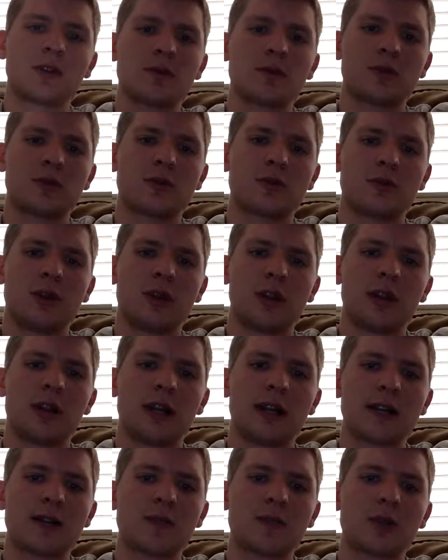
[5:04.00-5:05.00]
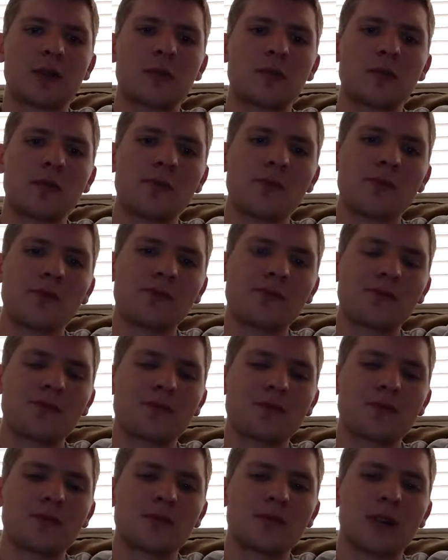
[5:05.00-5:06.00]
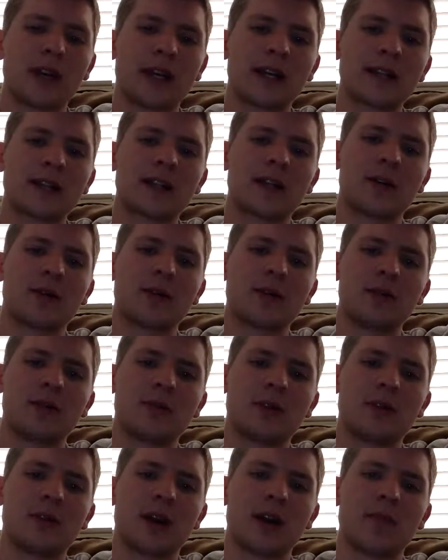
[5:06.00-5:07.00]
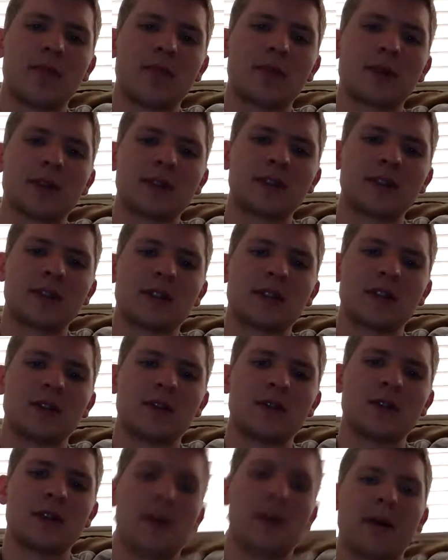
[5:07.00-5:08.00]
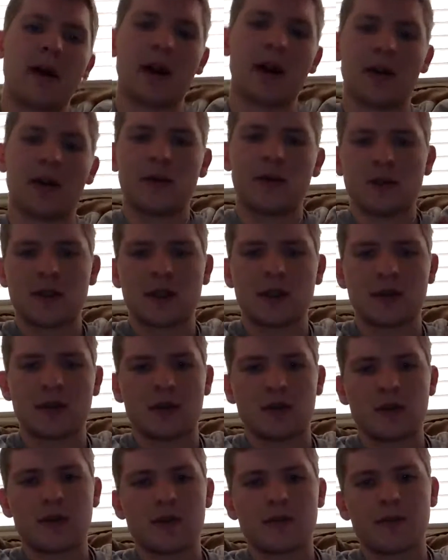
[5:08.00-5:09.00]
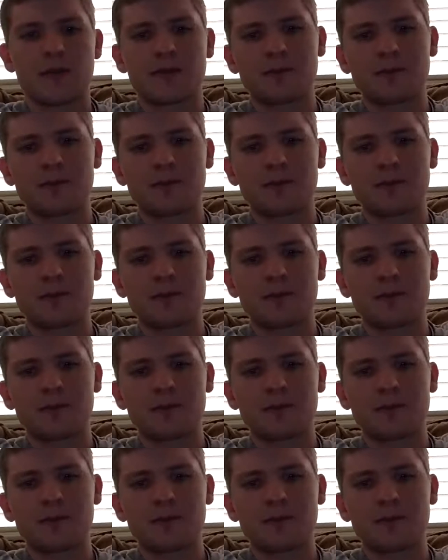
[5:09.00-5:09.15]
which would be the last one. I guess that wouldn't be right because it says you see a pattern in residuals.